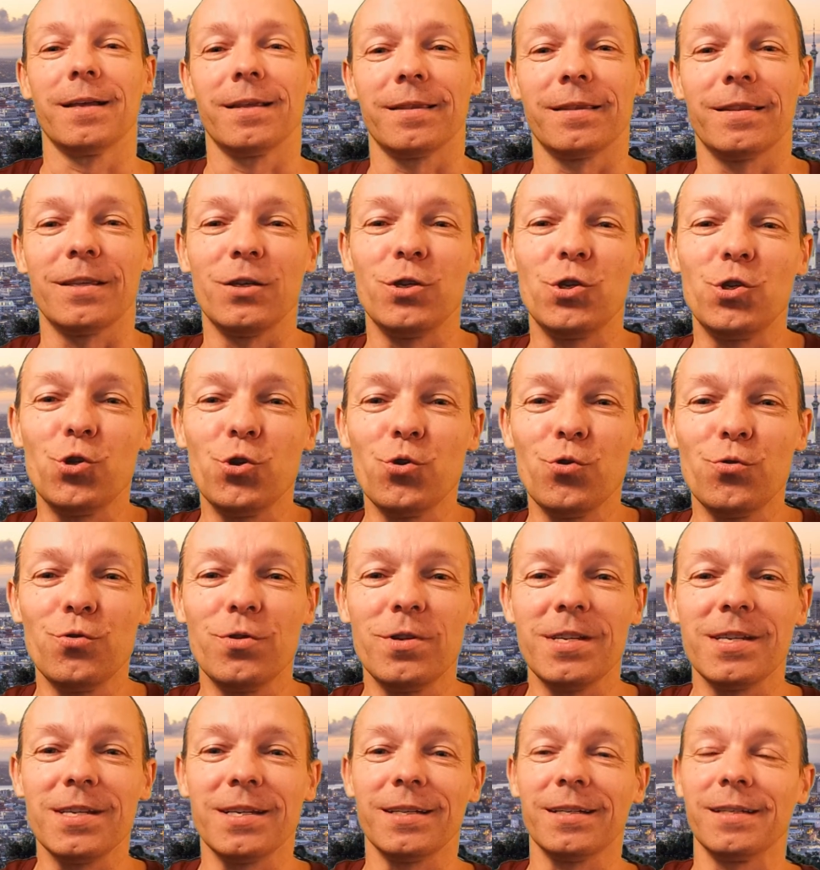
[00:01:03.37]
the
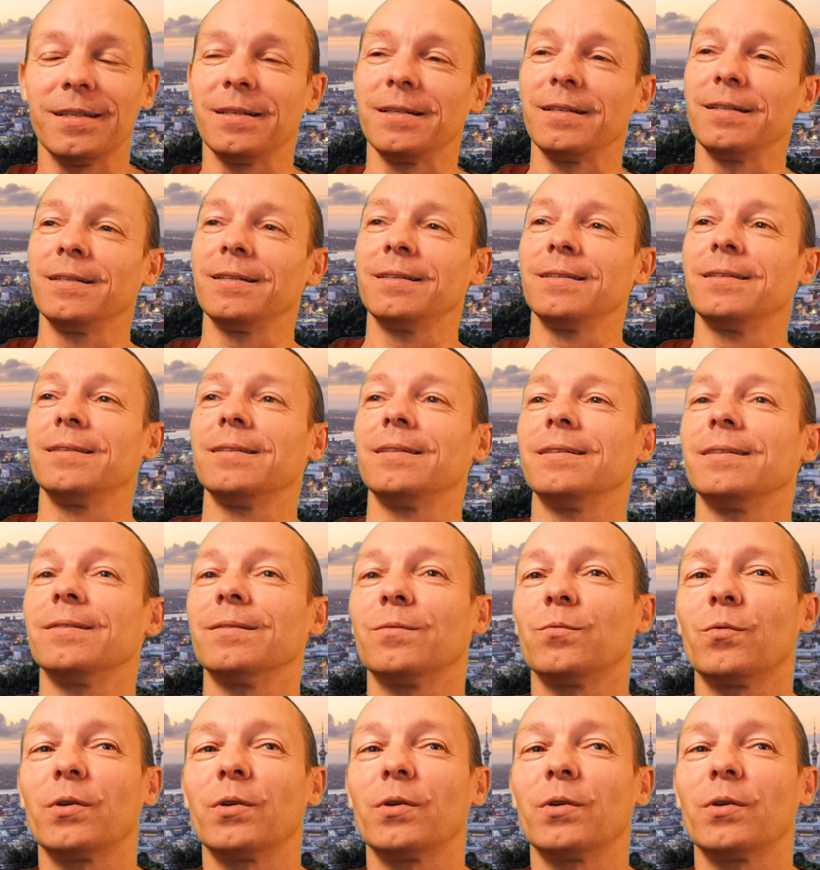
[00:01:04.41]
union